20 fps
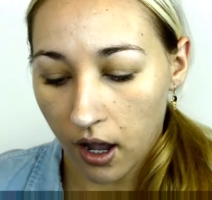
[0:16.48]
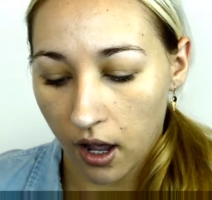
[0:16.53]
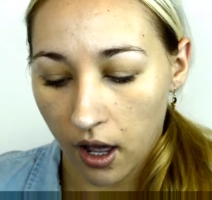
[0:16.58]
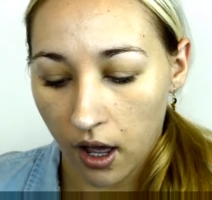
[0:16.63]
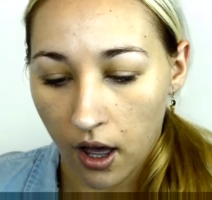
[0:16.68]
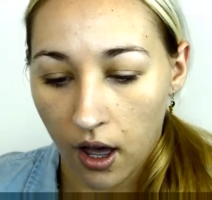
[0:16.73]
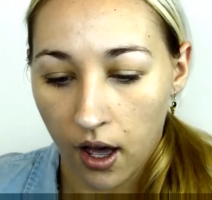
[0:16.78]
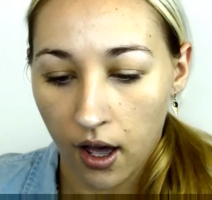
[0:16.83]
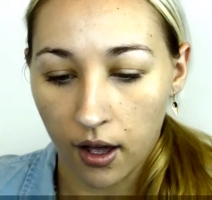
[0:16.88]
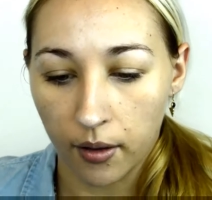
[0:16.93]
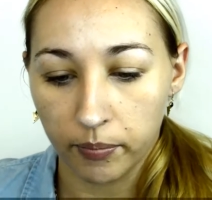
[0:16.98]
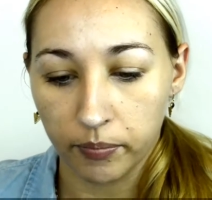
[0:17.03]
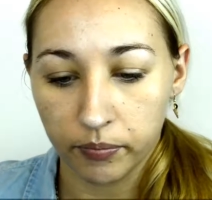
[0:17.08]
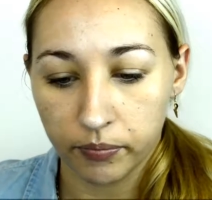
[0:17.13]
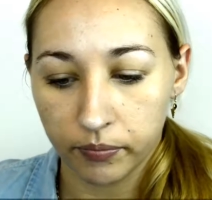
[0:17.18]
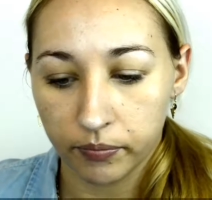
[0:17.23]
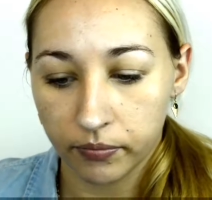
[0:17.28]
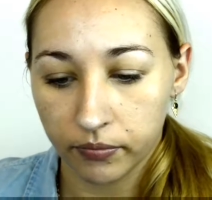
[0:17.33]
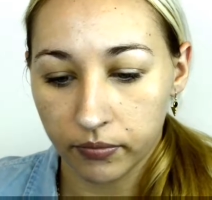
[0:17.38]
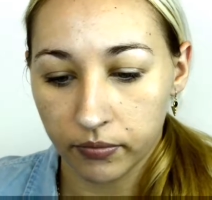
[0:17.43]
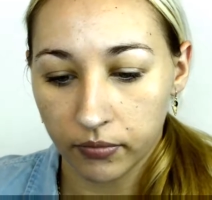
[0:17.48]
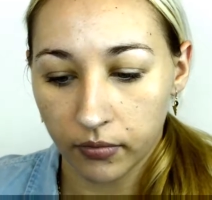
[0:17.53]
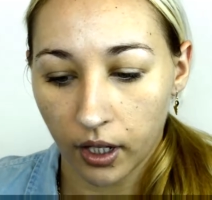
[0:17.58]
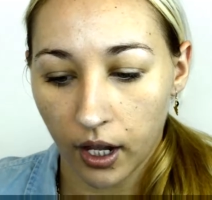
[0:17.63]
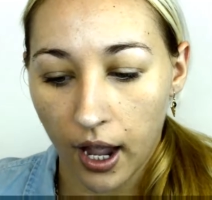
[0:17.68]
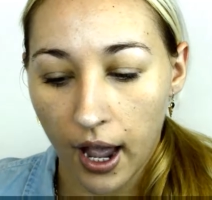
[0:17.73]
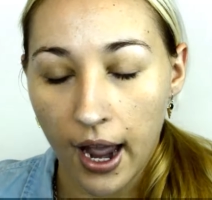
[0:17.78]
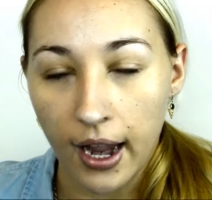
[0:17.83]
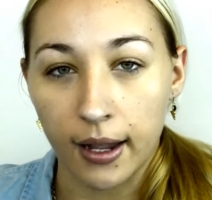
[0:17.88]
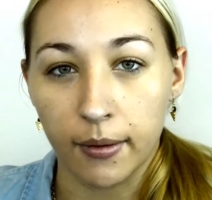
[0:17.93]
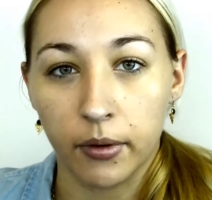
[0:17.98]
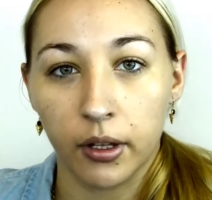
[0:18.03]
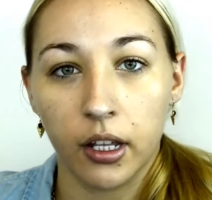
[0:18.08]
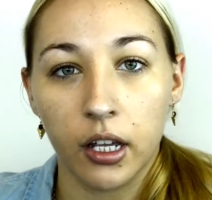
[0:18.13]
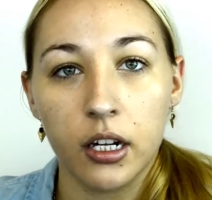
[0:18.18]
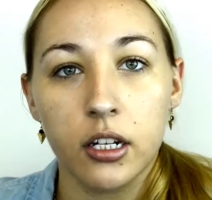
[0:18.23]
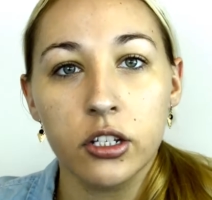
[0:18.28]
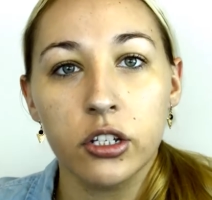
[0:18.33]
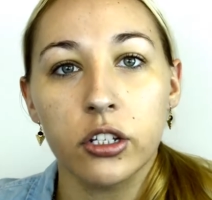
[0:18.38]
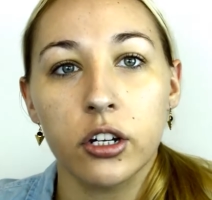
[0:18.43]
I am going
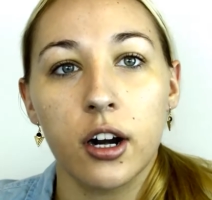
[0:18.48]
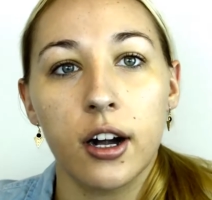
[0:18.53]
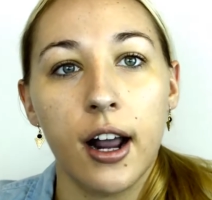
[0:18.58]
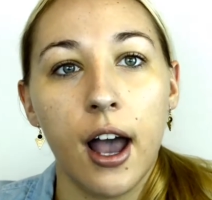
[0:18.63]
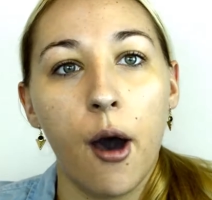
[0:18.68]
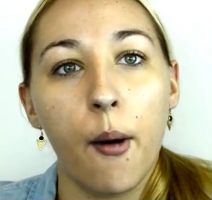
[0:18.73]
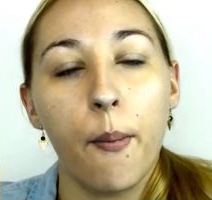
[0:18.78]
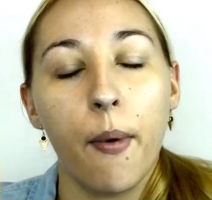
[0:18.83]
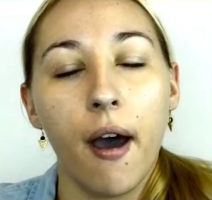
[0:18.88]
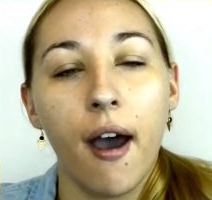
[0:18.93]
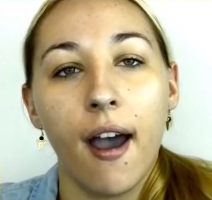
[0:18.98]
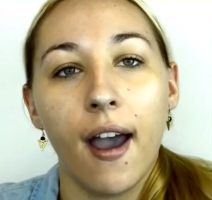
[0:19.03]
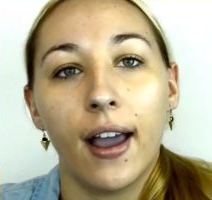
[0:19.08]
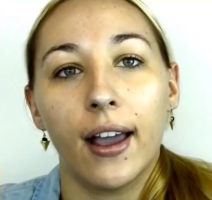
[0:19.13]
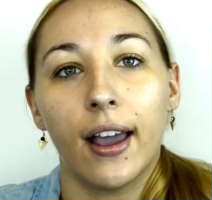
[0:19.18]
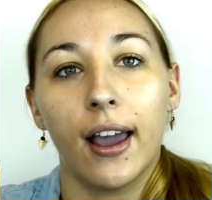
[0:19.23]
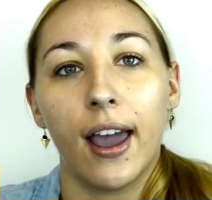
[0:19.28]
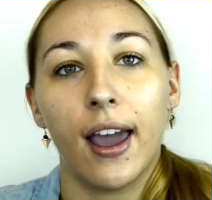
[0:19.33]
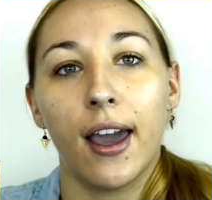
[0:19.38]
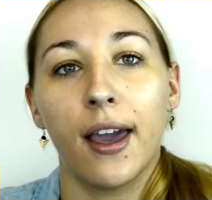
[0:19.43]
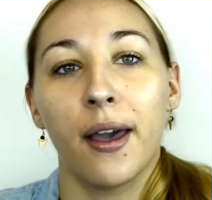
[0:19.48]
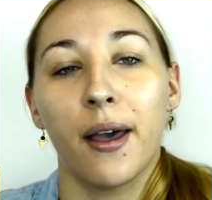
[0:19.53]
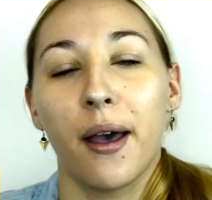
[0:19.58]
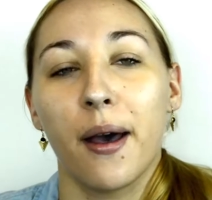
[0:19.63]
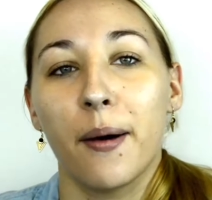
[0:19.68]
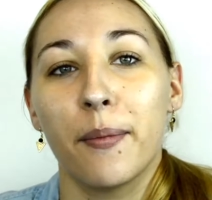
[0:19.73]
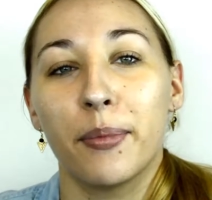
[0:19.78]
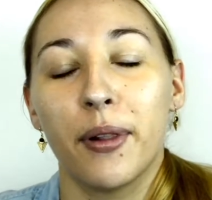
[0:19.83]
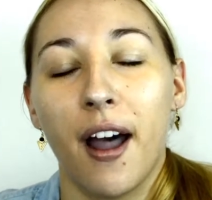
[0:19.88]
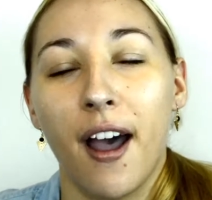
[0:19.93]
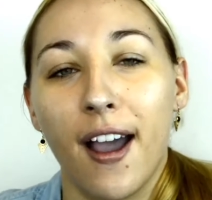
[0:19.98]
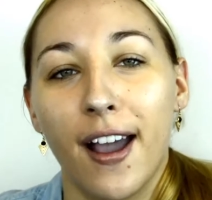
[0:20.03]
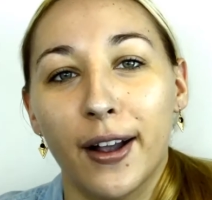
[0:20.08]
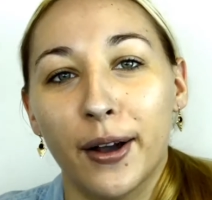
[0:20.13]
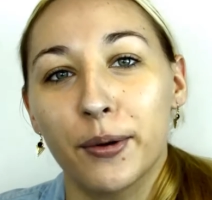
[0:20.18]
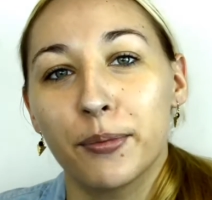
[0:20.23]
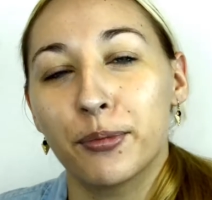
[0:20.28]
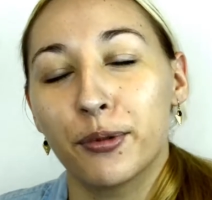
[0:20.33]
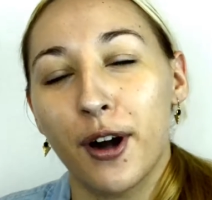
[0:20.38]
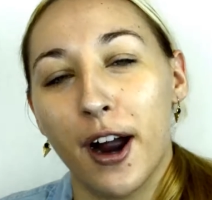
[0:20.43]
to start out by applying
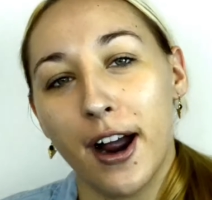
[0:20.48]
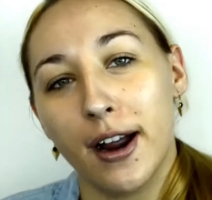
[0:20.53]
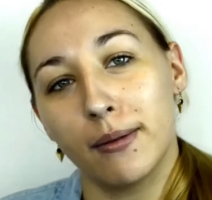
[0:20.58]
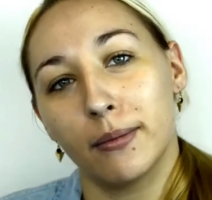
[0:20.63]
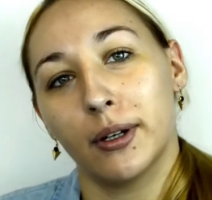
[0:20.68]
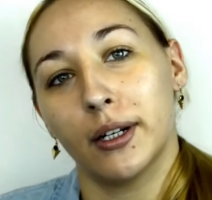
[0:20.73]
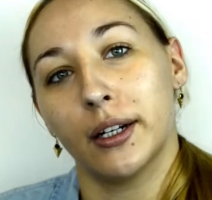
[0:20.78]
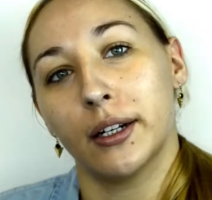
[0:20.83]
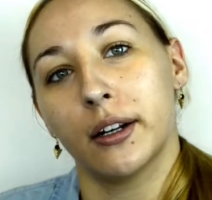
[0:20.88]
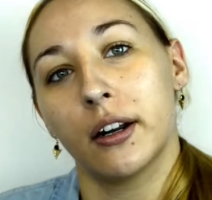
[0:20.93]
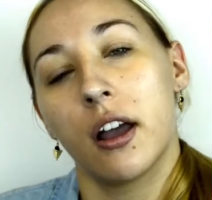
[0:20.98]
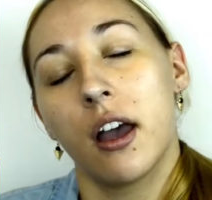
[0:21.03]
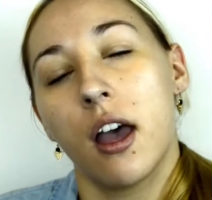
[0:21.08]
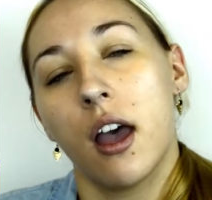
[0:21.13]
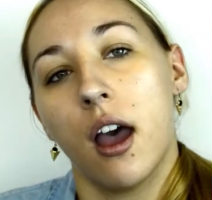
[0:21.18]
a primer.